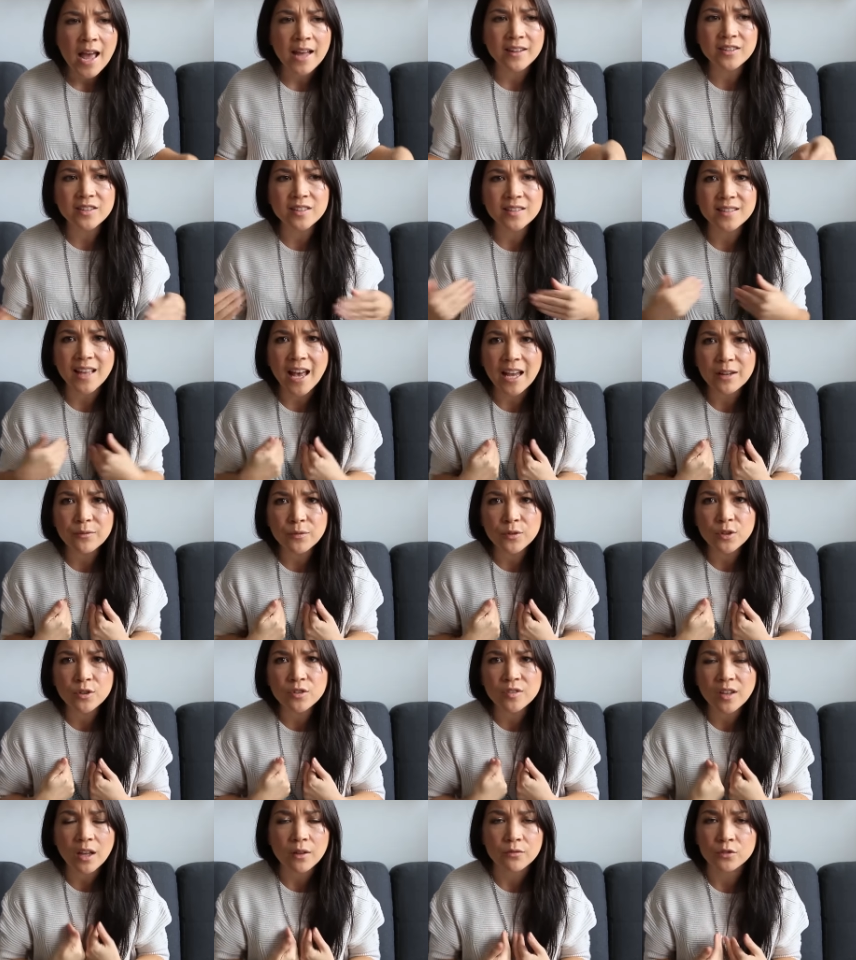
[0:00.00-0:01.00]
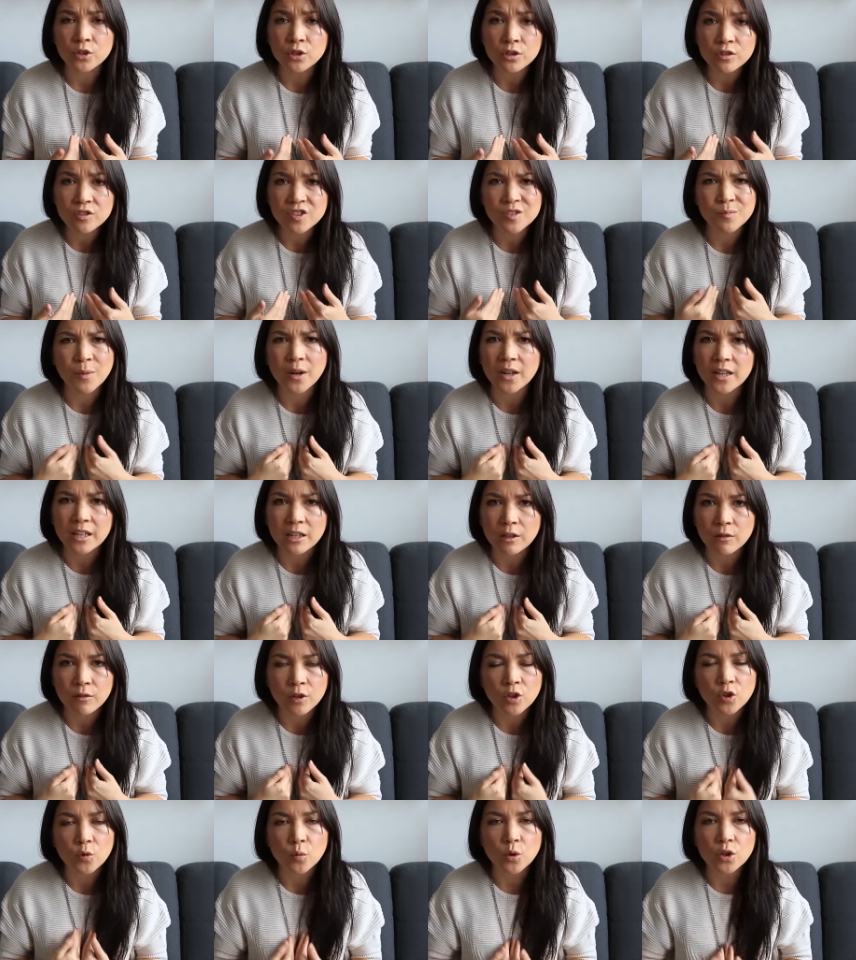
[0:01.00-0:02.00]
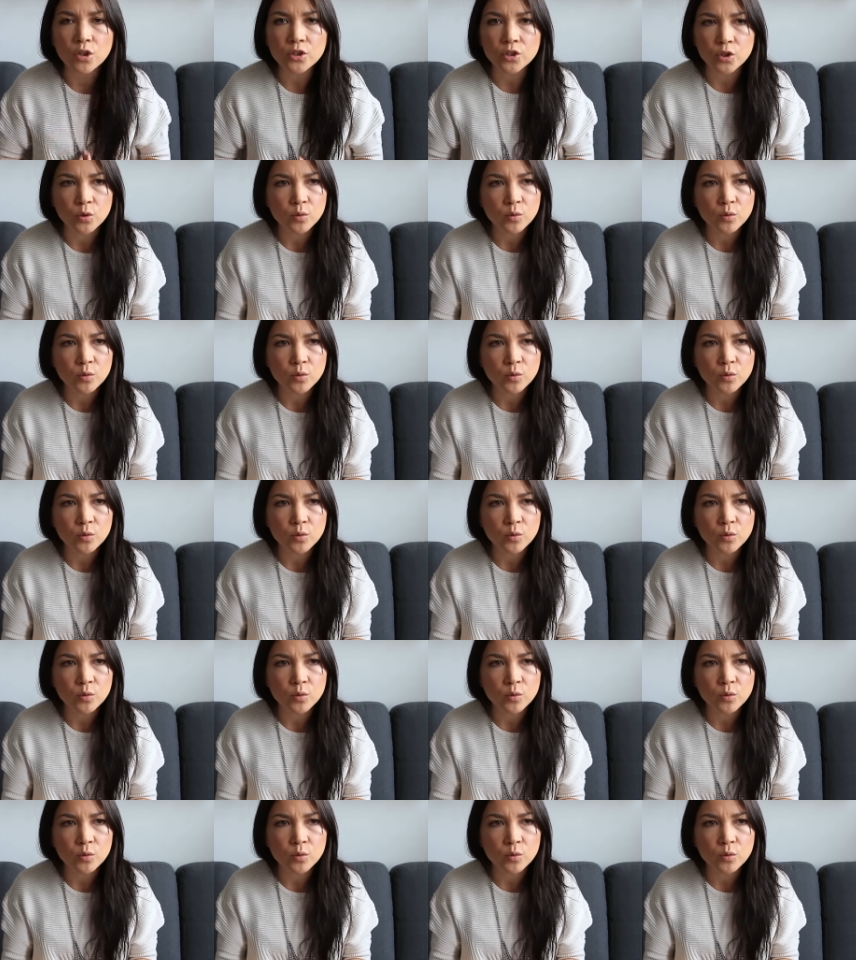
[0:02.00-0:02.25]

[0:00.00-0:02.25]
and decide for yourself. You're a smart individual.